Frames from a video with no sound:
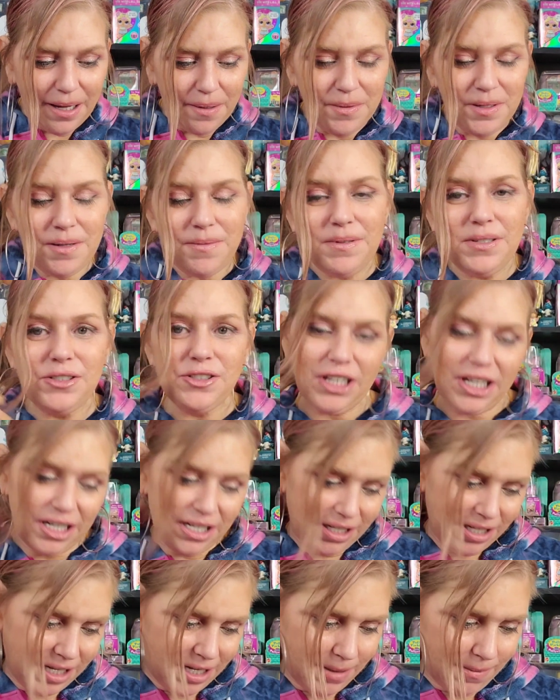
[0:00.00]
I'm going to be
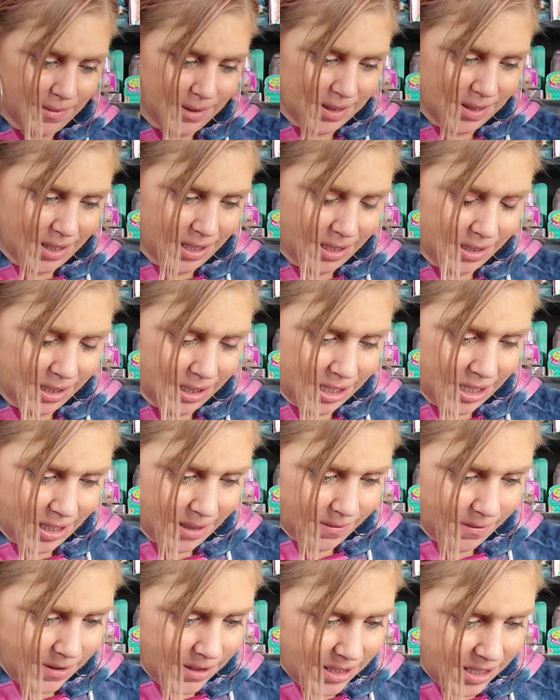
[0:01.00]
checking Amazon like
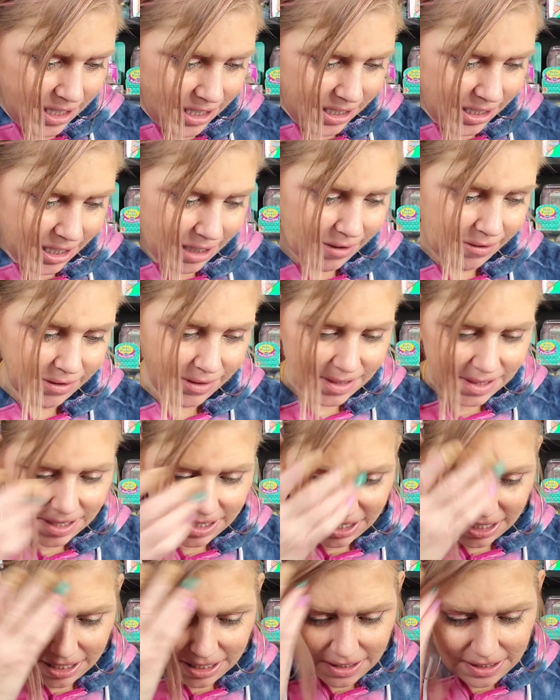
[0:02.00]
every day now to
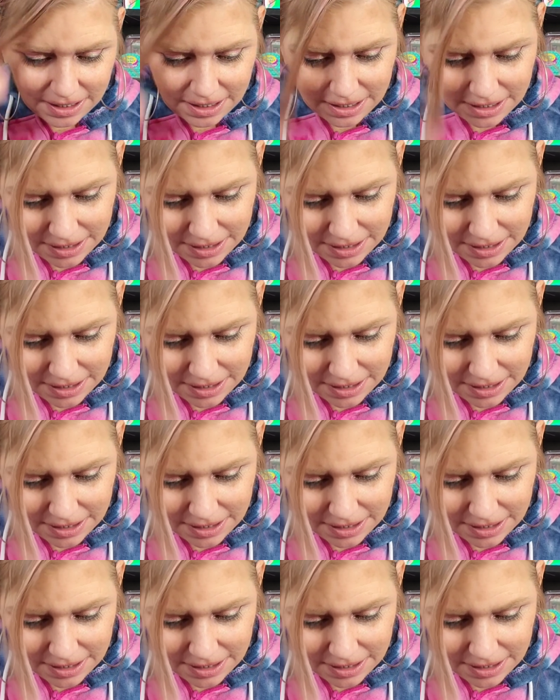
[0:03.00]
see